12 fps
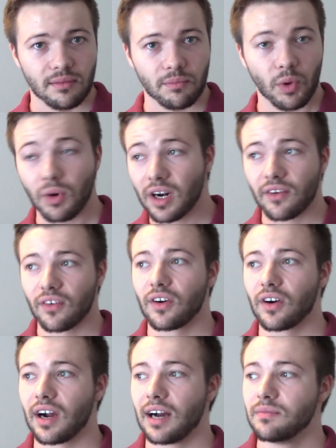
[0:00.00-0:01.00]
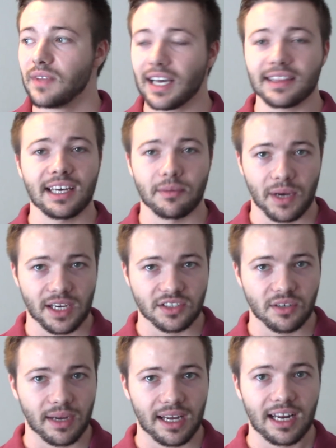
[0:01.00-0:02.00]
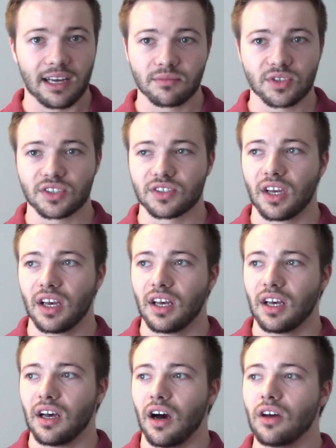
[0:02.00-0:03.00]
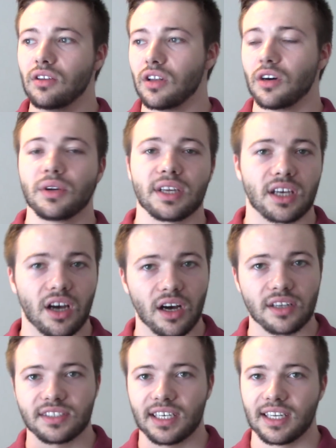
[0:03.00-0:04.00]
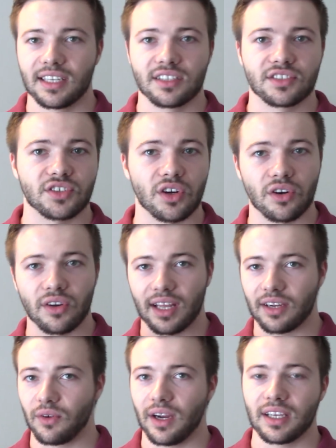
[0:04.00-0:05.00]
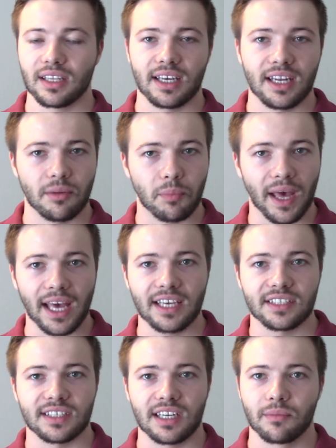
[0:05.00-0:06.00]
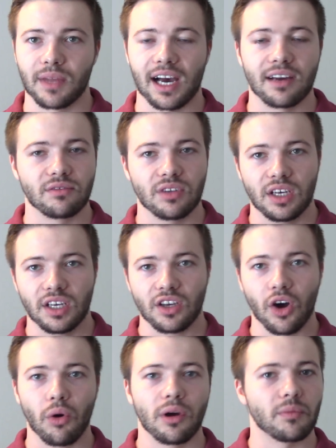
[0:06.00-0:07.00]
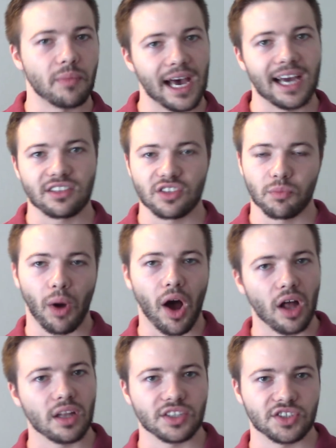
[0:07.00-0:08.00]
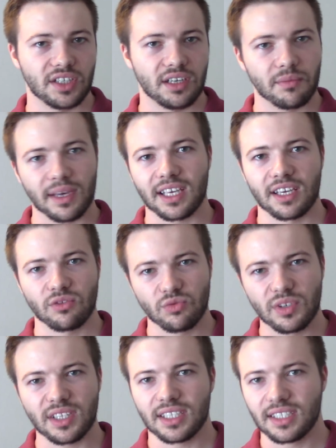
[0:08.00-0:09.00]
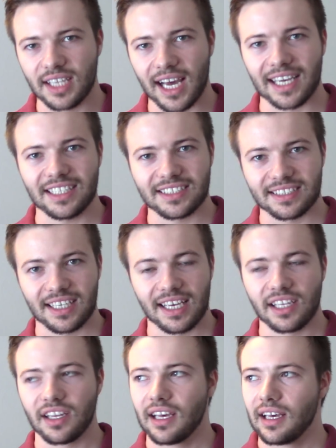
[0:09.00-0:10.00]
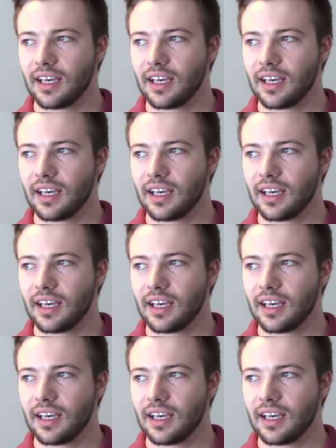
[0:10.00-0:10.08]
But whenever I'm not that passionate about it, I'm just unloading content in a certain regulated pace, and I'm not going back to polish it and make it really nice and